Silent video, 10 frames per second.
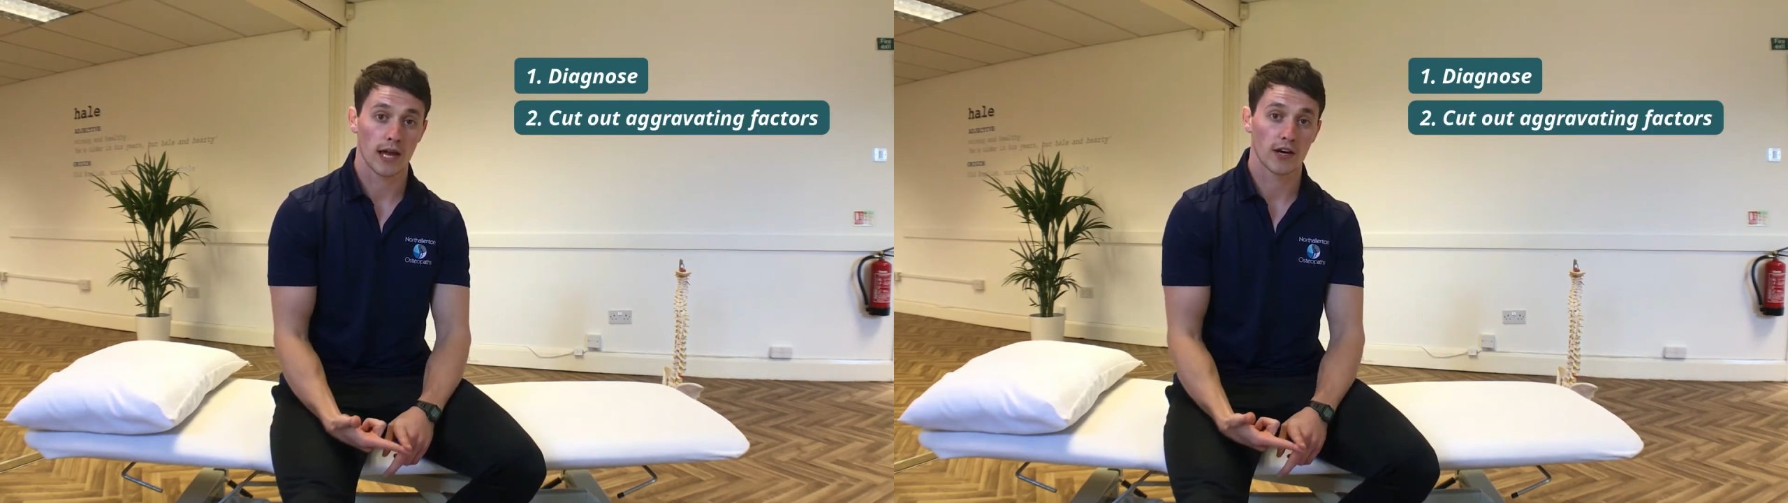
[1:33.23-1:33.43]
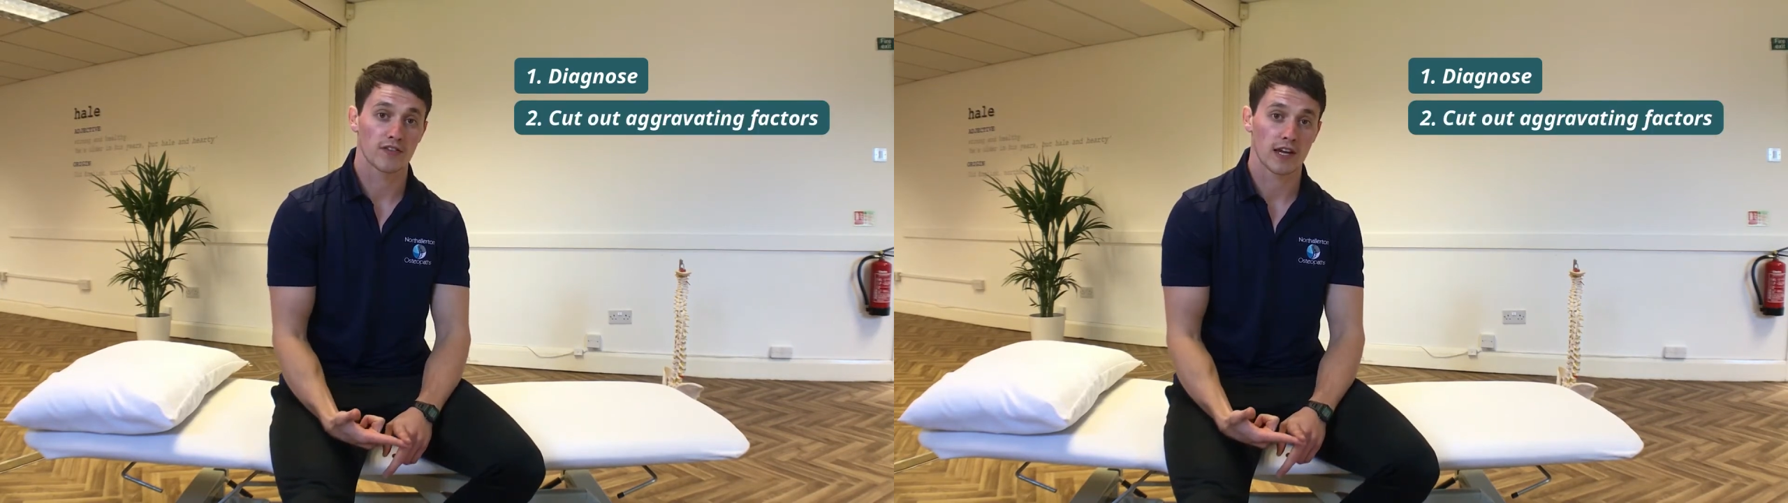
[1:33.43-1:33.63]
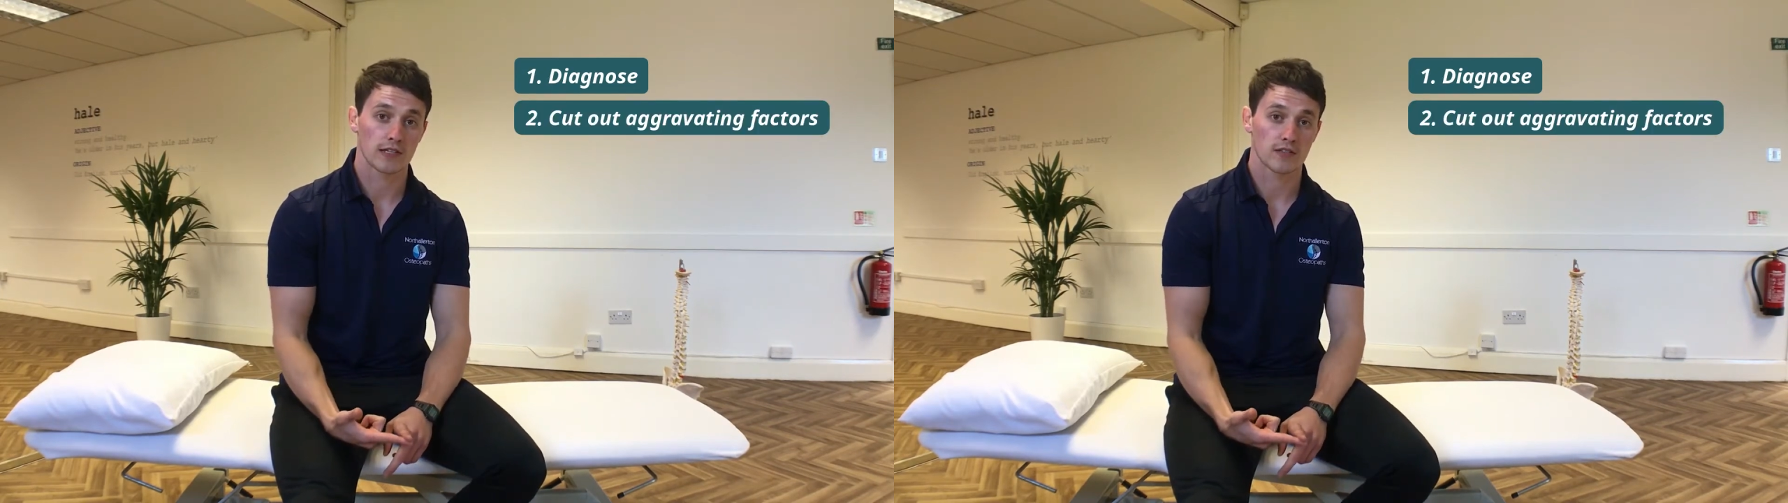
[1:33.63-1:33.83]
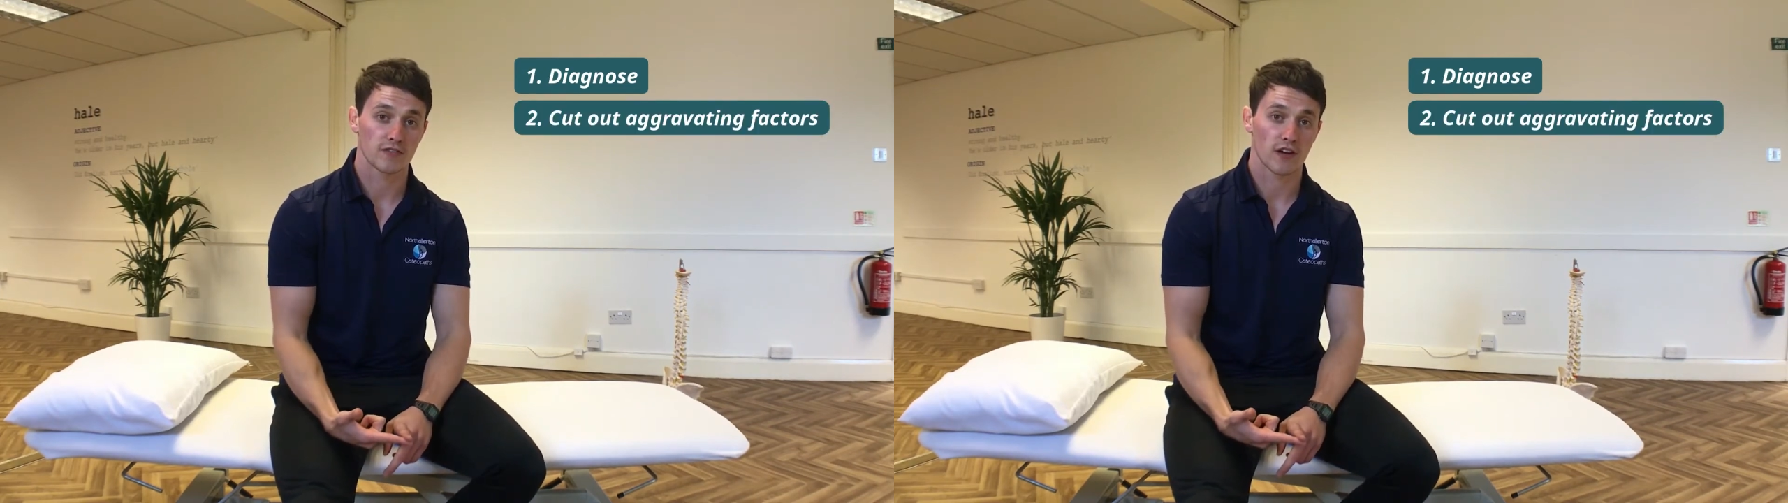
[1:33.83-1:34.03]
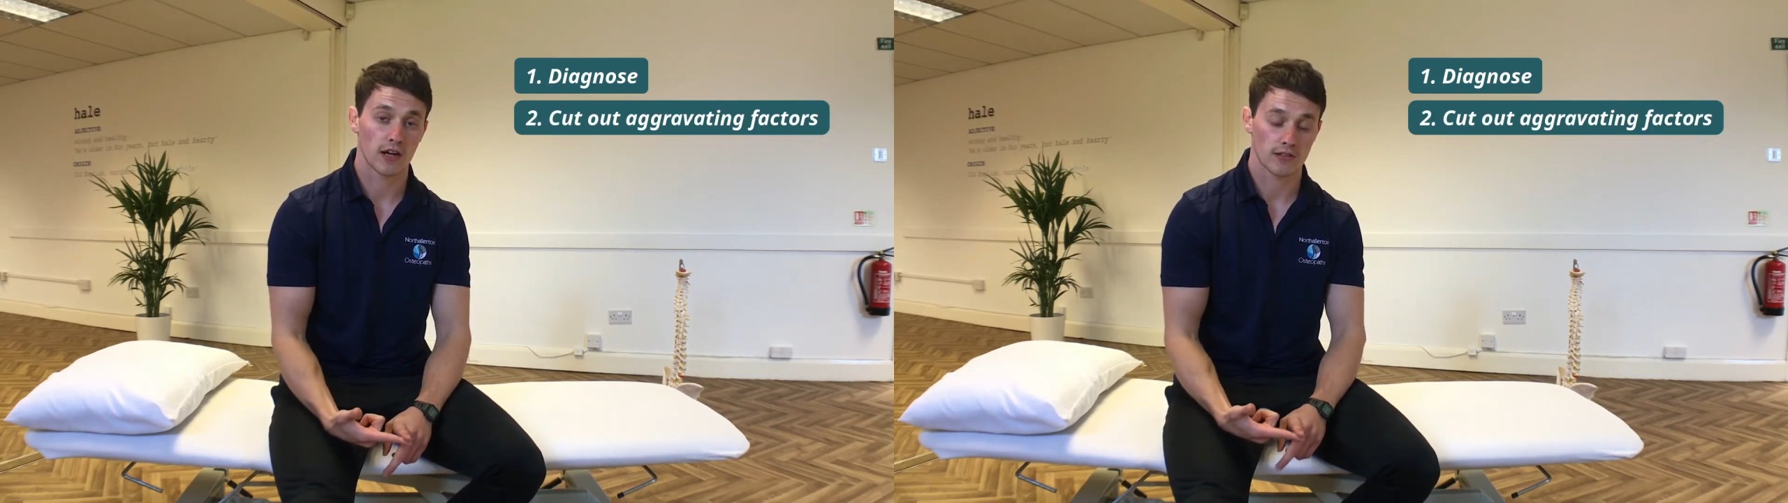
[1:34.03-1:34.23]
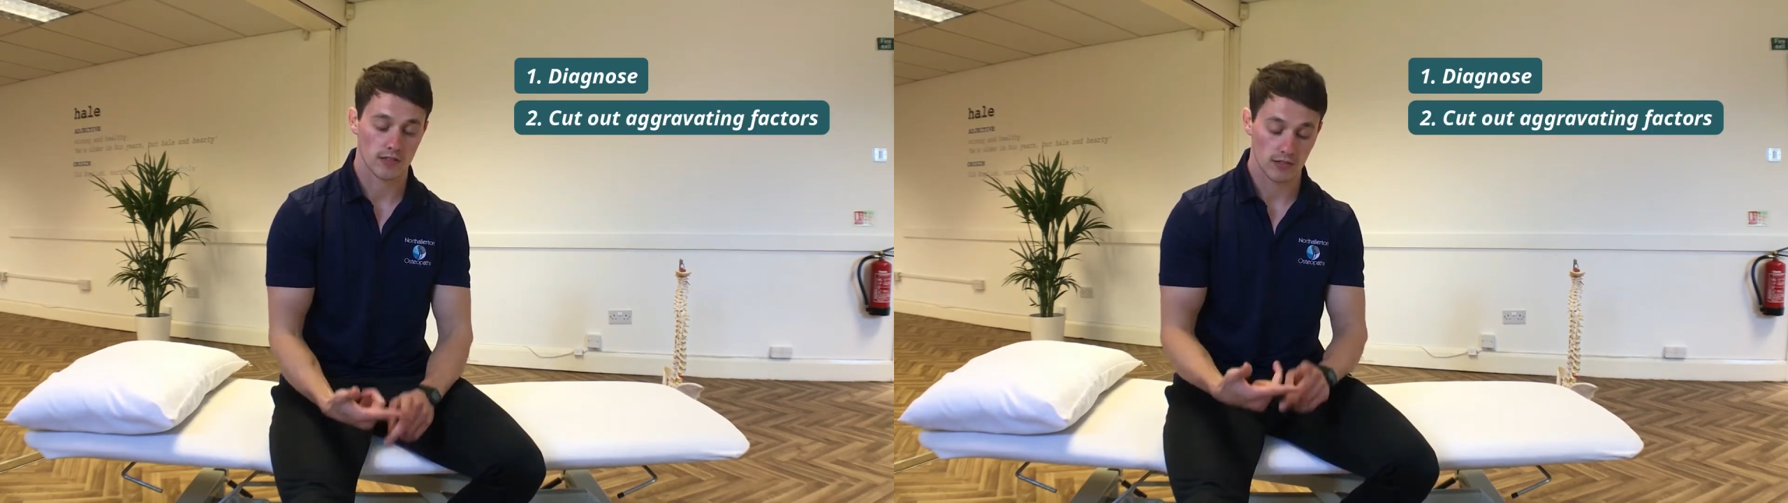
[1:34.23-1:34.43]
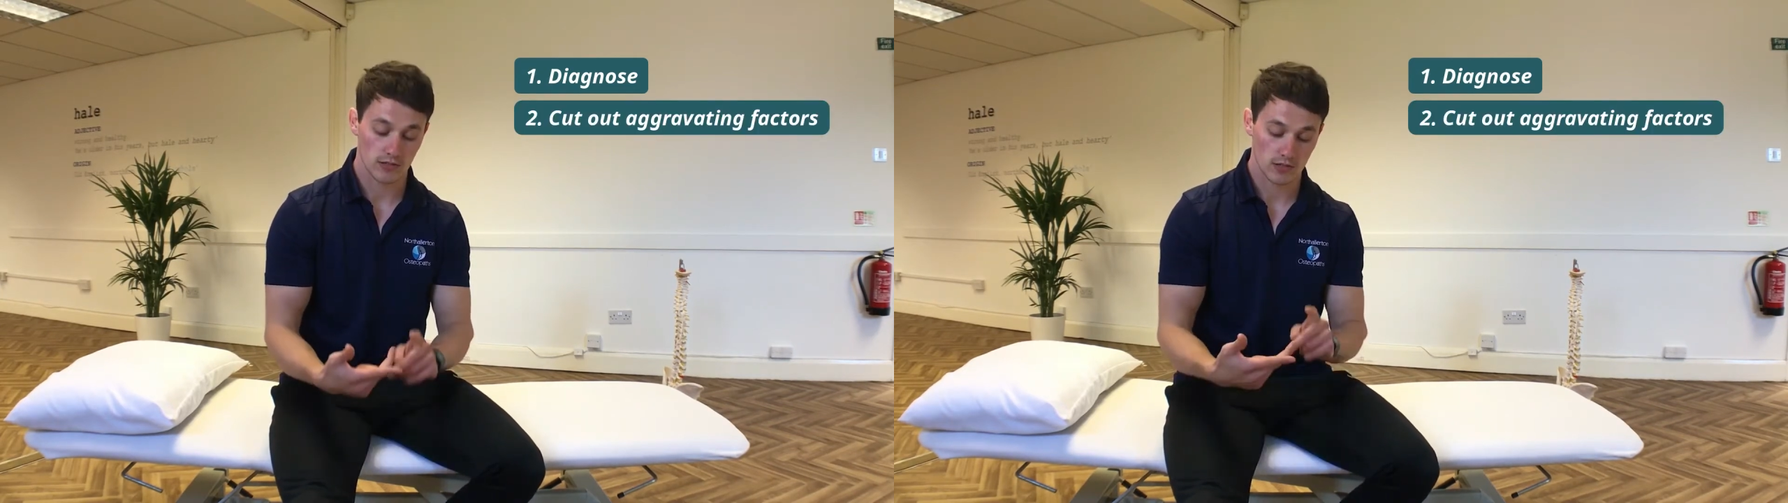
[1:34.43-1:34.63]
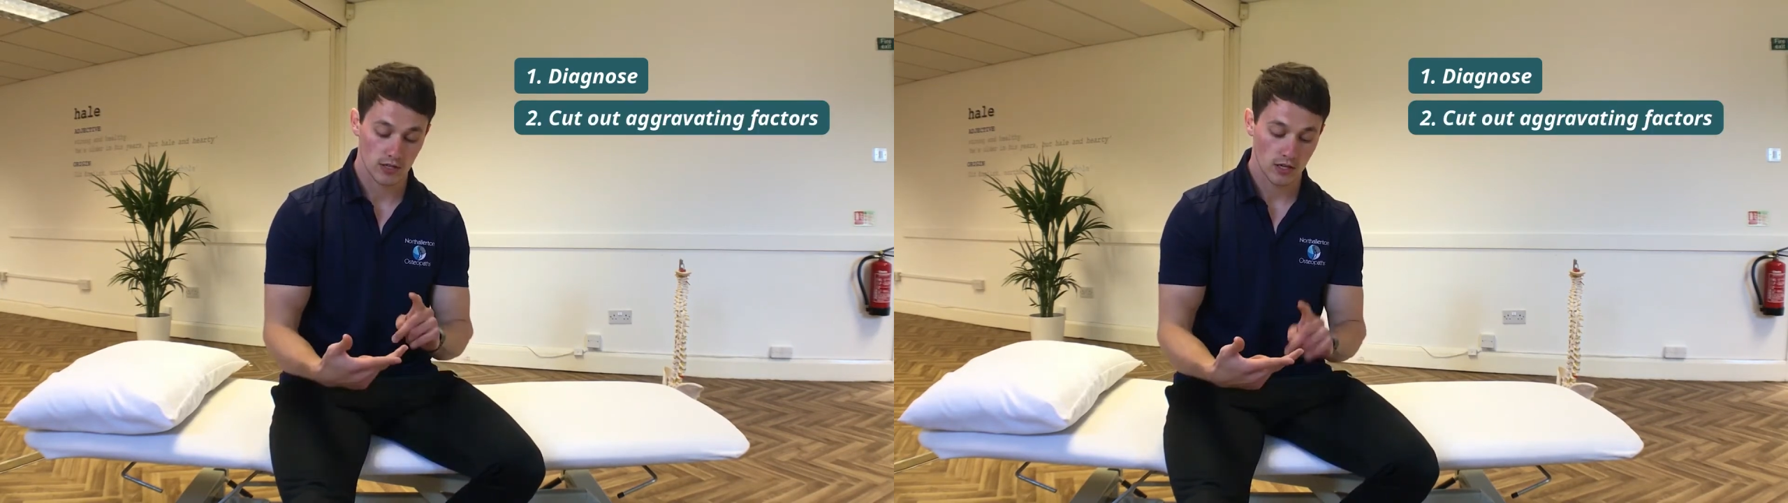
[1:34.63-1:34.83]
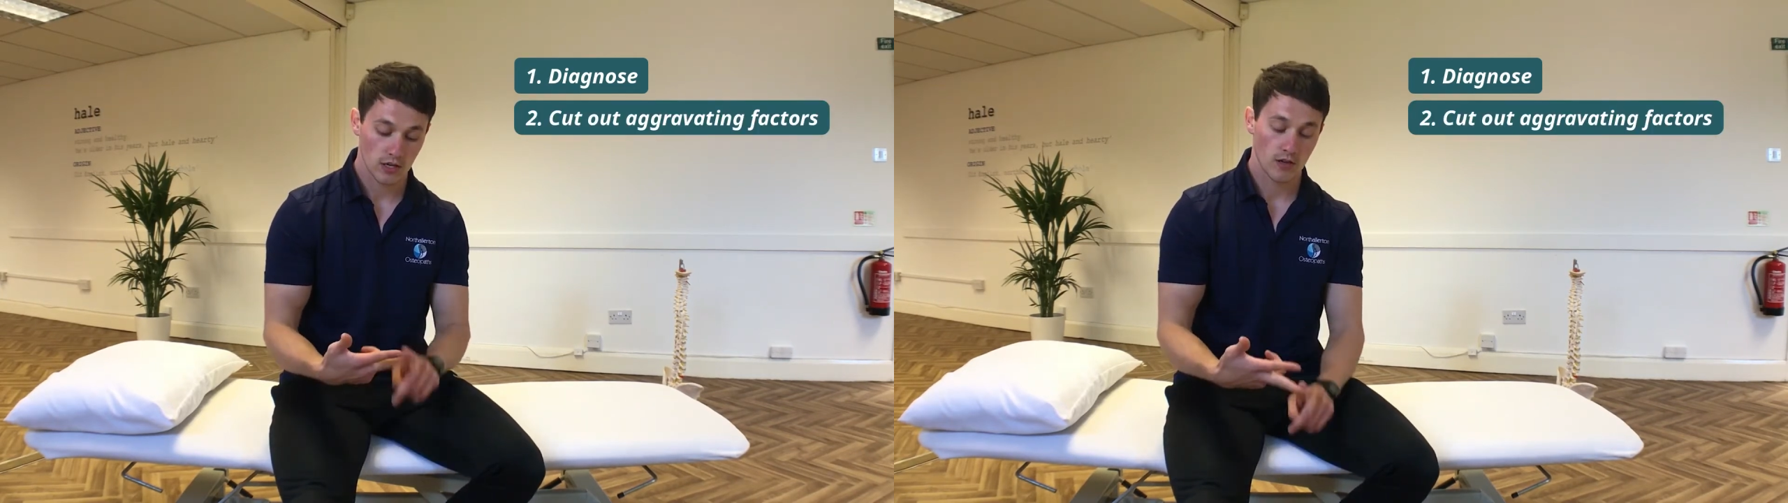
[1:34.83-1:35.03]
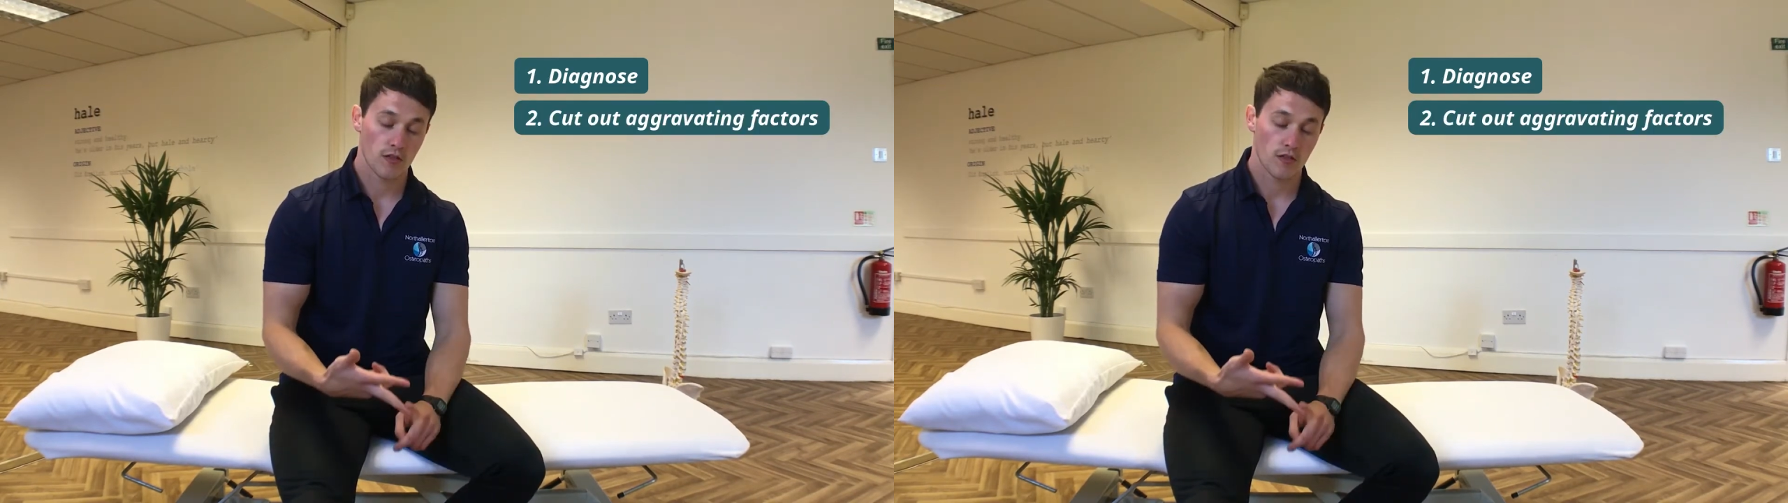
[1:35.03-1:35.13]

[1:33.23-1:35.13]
aggravating factors.